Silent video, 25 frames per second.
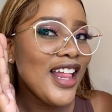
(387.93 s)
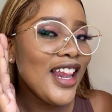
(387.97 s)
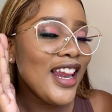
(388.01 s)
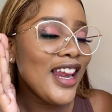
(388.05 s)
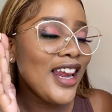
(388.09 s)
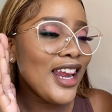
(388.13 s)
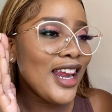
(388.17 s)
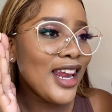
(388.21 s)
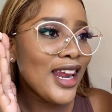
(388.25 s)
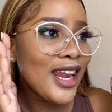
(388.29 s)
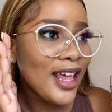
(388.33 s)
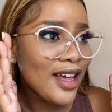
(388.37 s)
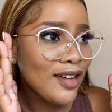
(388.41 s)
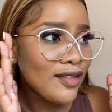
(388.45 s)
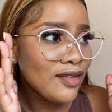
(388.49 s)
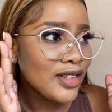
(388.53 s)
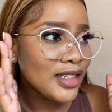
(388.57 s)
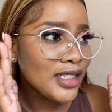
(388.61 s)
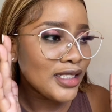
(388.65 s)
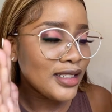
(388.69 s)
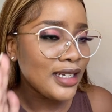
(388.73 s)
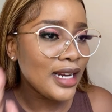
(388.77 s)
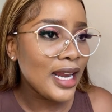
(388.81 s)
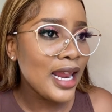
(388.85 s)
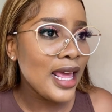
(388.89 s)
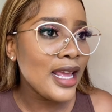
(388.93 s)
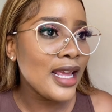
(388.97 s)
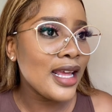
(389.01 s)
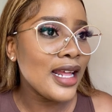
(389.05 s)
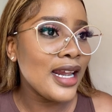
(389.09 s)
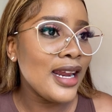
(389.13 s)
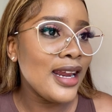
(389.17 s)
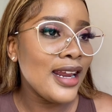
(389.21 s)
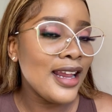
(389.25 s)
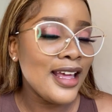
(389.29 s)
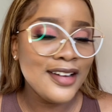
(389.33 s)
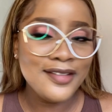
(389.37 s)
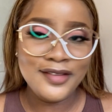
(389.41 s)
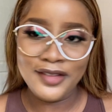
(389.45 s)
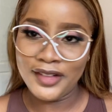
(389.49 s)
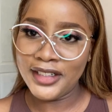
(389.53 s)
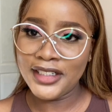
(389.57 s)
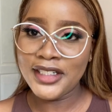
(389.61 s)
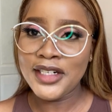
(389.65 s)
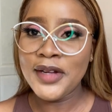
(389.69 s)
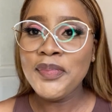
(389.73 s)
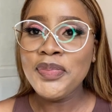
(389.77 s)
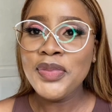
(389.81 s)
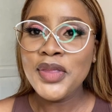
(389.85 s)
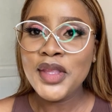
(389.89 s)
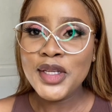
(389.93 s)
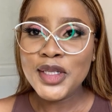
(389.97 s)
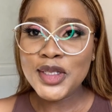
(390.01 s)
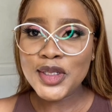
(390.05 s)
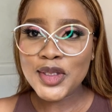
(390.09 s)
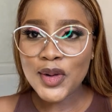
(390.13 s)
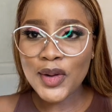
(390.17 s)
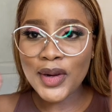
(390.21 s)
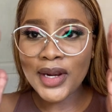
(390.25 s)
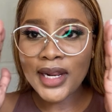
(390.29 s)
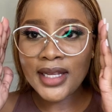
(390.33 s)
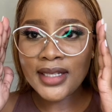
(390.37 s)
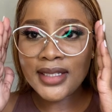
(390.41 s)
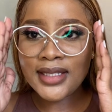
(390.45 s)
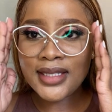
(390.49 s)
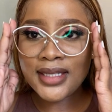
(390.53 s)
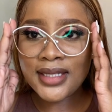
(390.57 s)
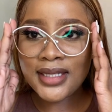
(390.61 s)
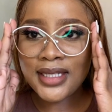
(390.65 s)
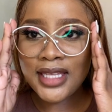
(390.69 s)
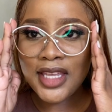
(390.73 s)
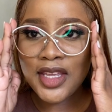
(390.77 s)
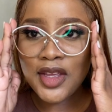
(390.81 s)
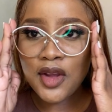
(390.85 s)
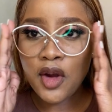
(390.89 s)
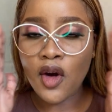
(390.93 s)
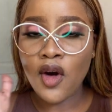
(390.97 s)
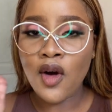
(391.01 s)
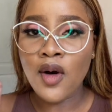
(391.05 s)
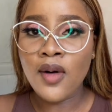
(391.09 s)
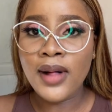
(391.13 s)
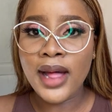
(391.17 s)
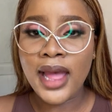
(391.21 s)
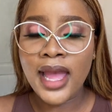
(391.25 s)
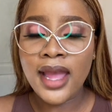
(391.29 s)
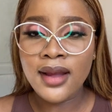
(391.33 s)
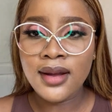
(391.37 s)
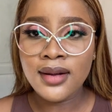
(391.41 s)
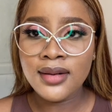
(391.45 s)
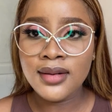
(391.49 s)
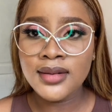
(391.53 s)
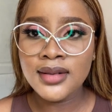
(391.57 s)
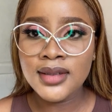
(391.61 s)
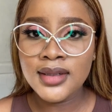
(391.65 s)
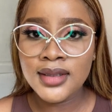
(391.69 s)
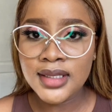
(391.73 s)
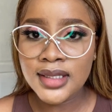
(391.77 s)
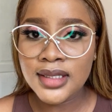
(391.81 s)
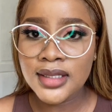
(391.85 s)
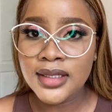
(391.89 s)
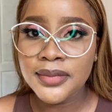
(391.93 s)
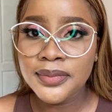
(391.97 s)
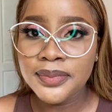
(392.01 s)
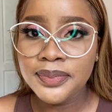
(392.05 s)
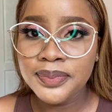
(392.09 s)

Love it. Like, I love it. So let's see all angles.